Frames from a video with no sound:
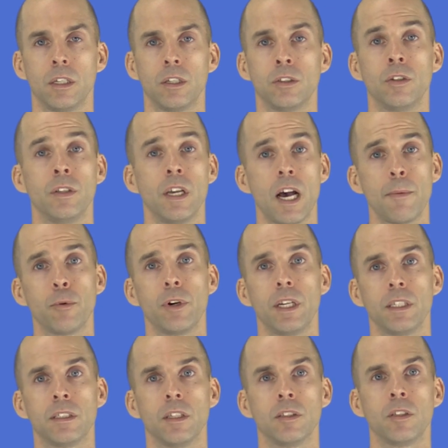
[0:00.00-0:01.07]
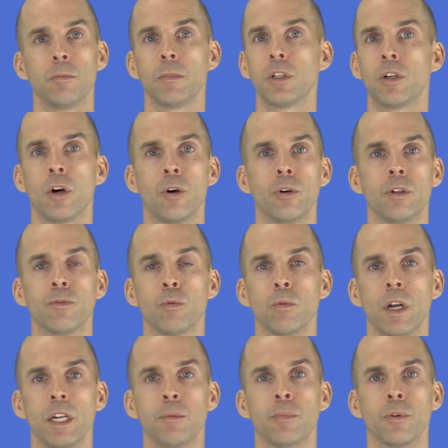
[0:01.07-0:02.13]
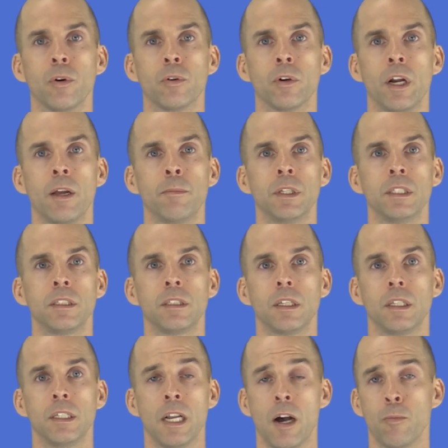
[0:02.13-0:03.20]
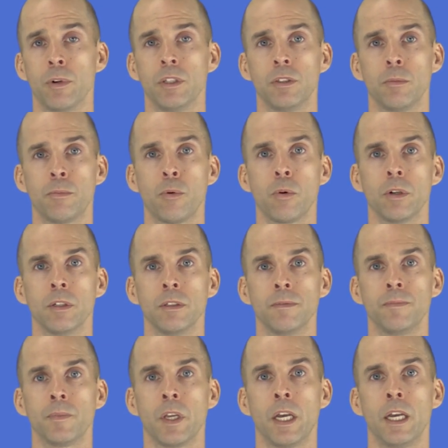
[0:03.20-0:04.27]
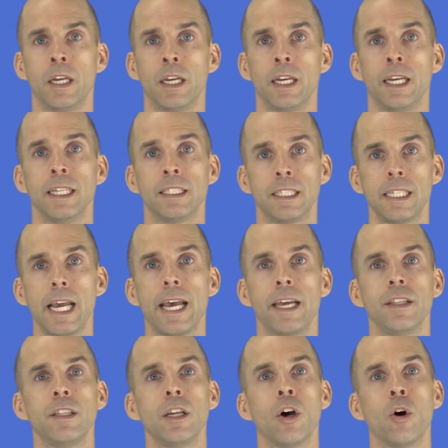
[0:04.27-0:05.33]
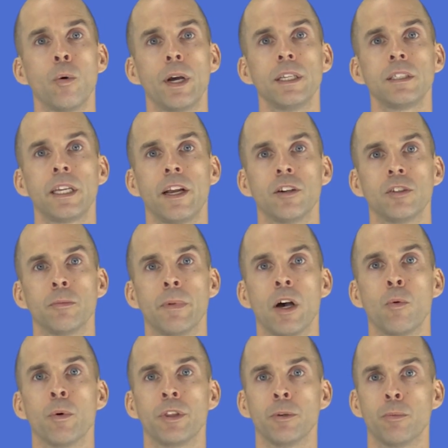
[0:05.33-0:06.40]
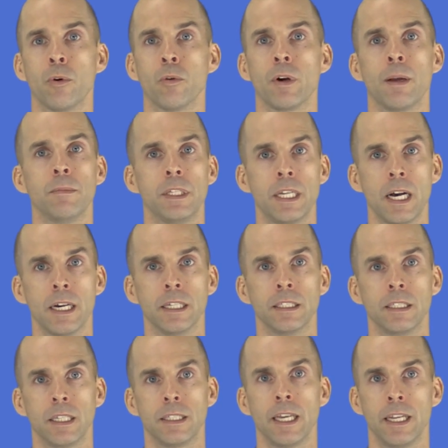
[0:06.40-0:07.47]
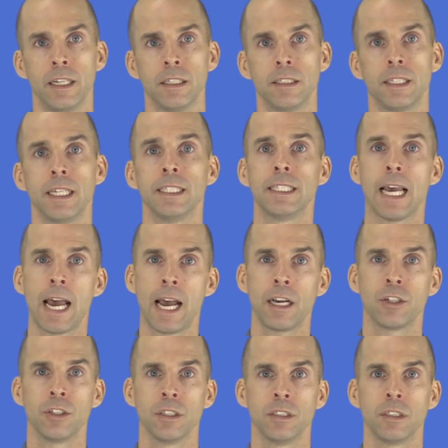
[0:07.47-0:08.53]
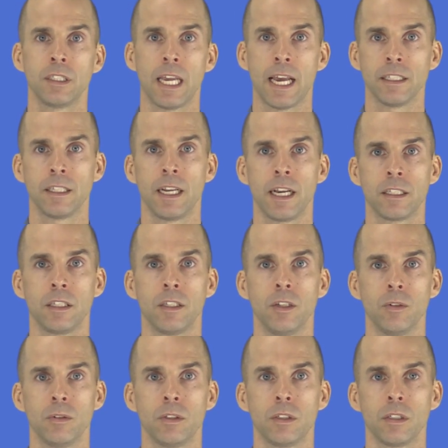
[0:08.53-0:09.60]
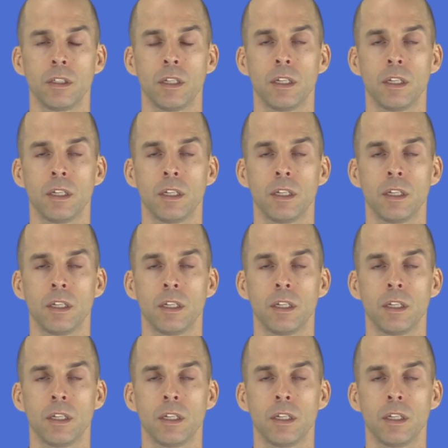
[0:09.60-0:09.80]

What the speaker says: To the operating system, the code of a running program is not what is important. Instead, the OS cares about what the program does, that is, its actions as it executes.